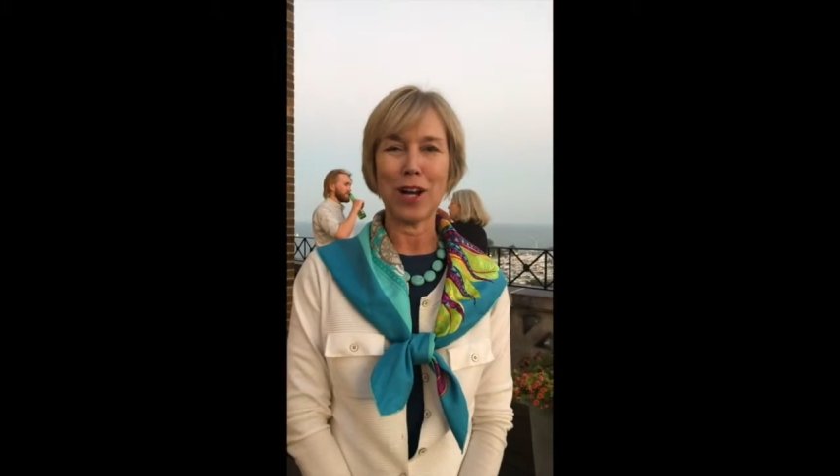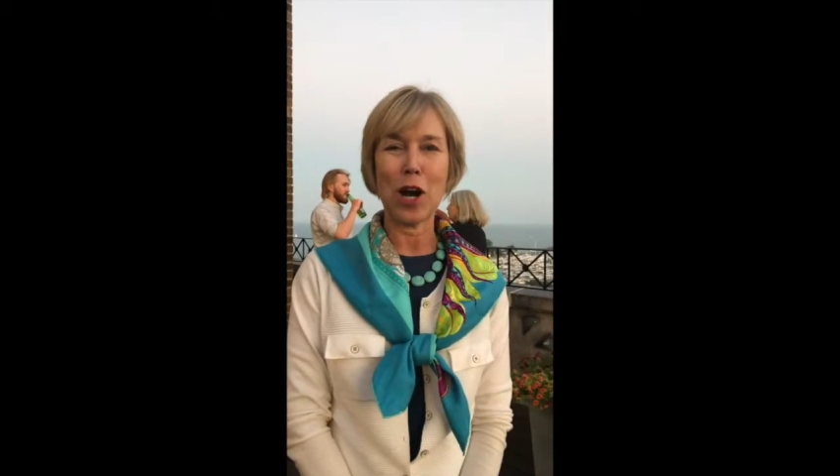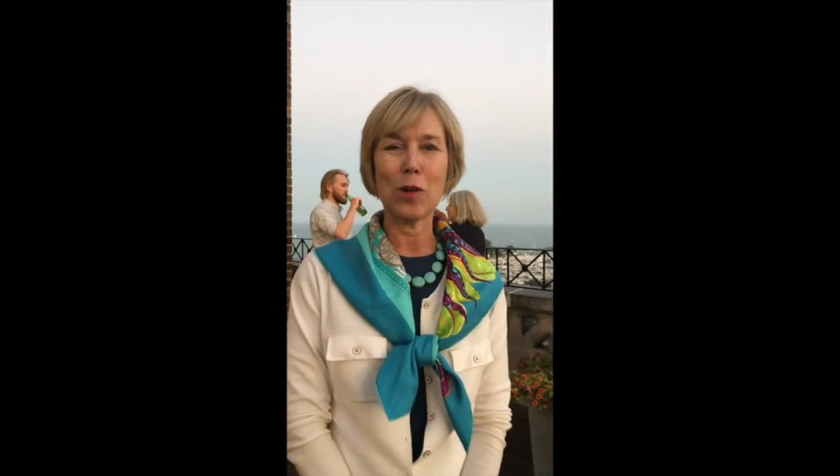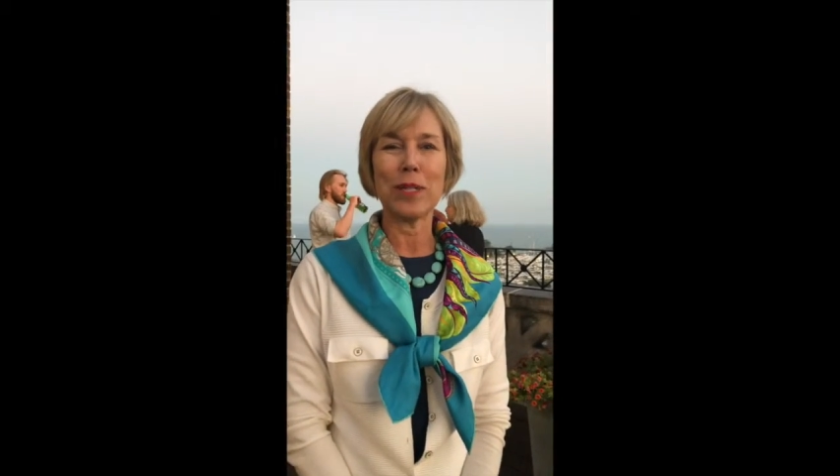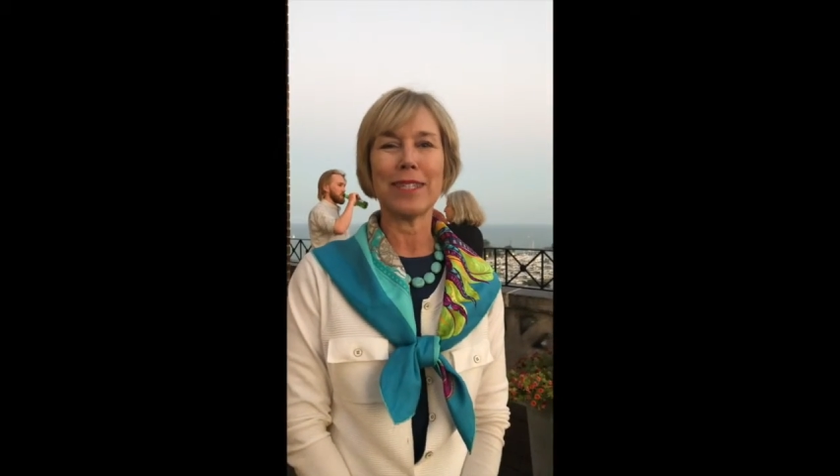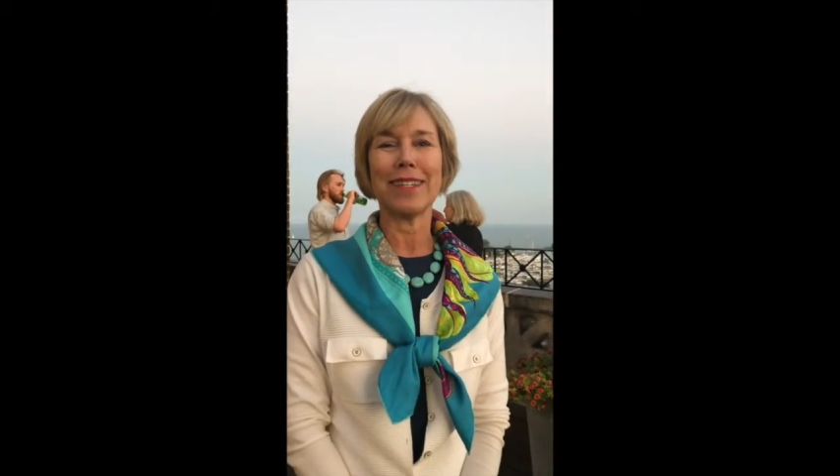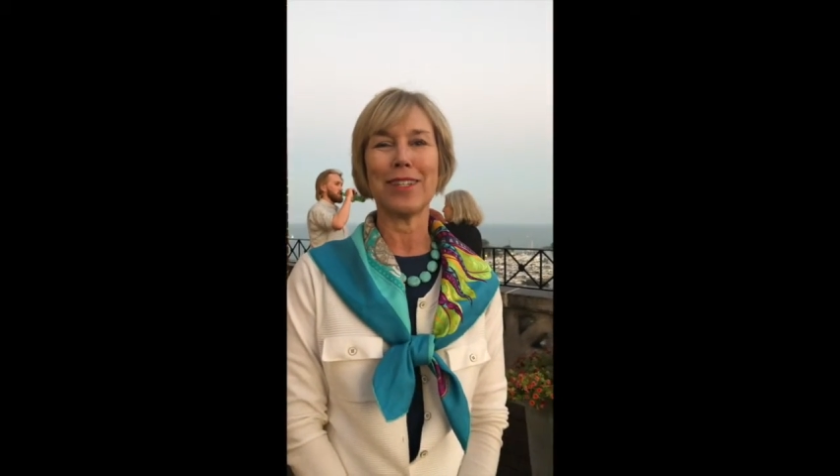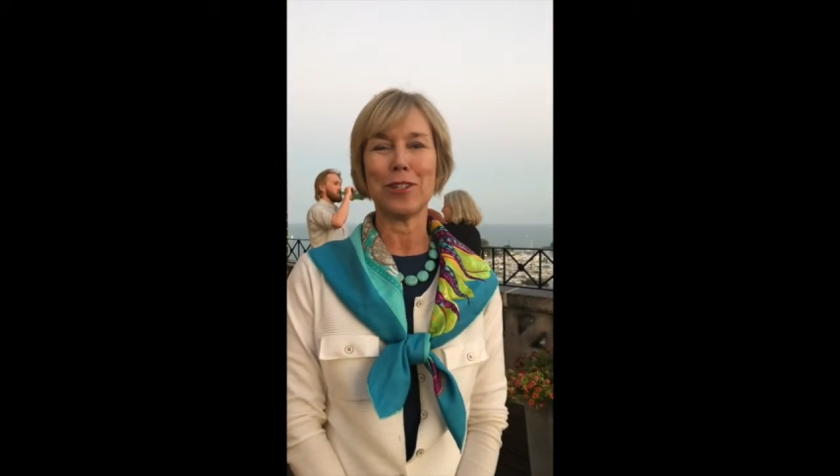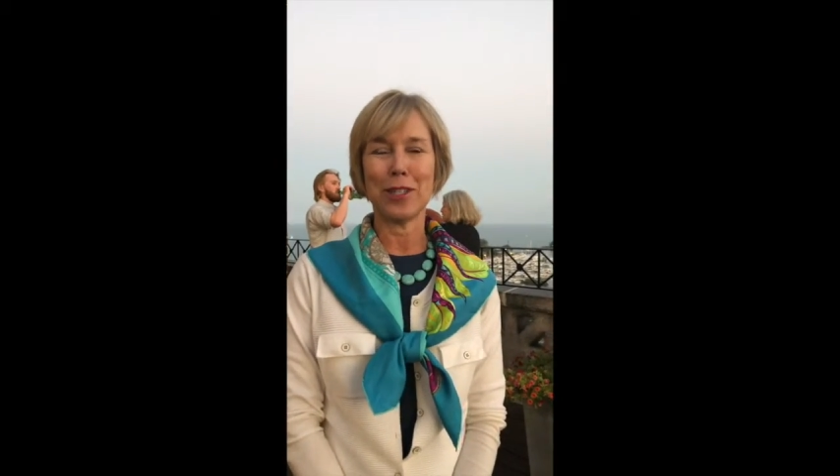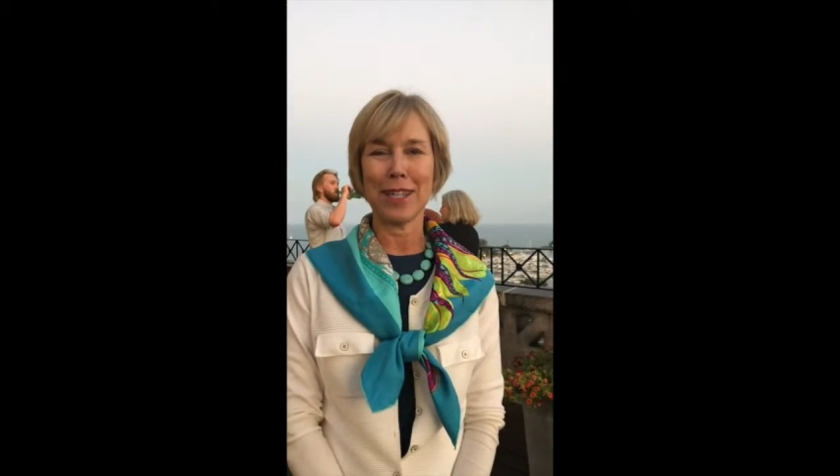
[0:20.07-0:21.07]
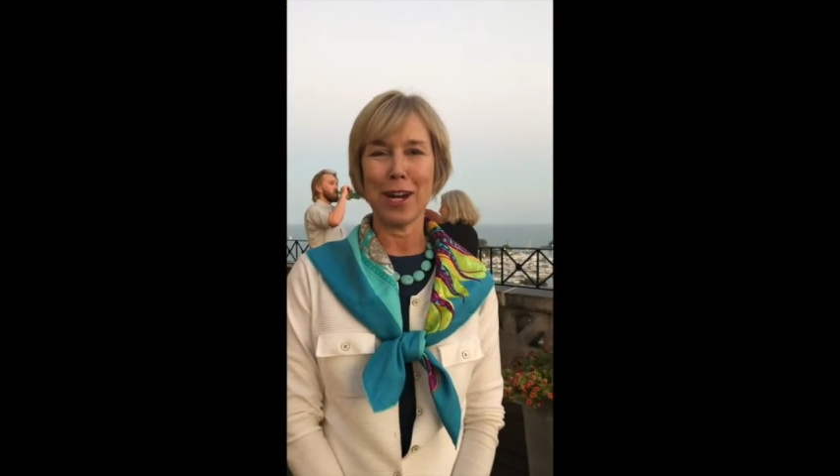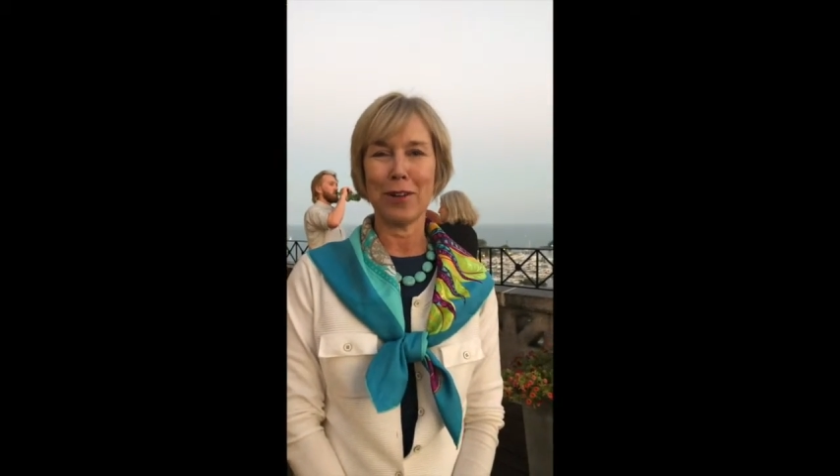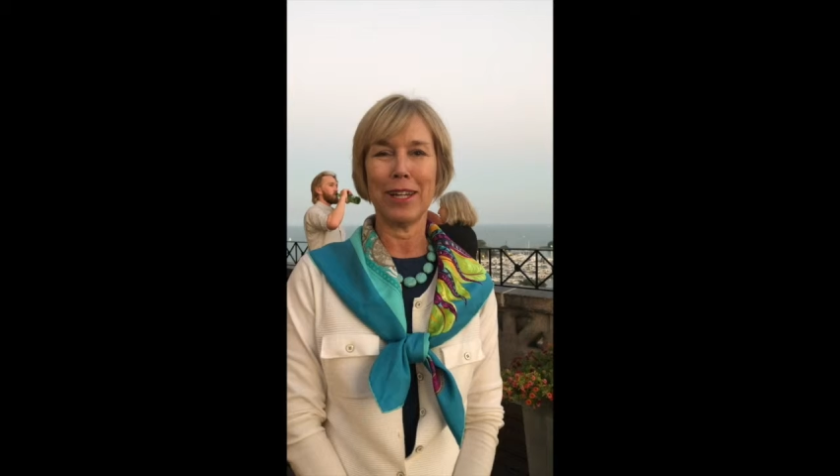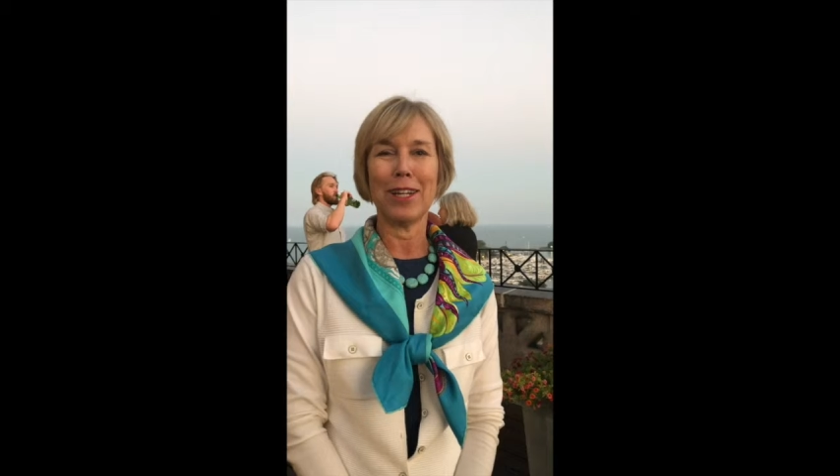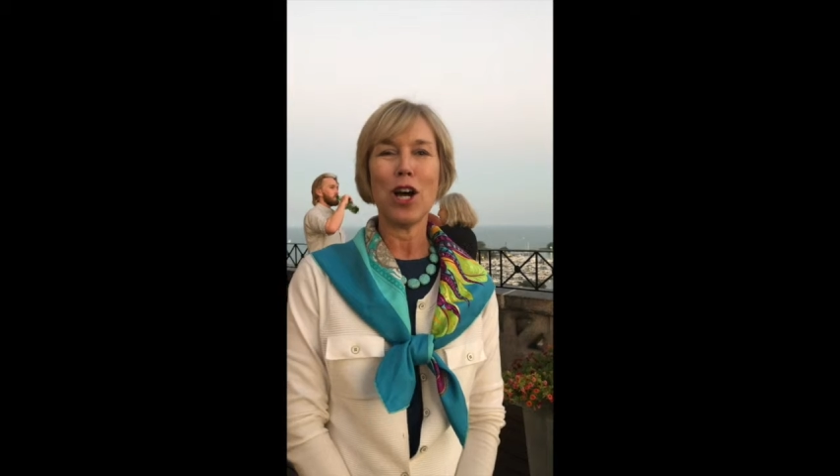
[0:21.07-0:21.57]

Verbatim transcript: Always say you're sorry.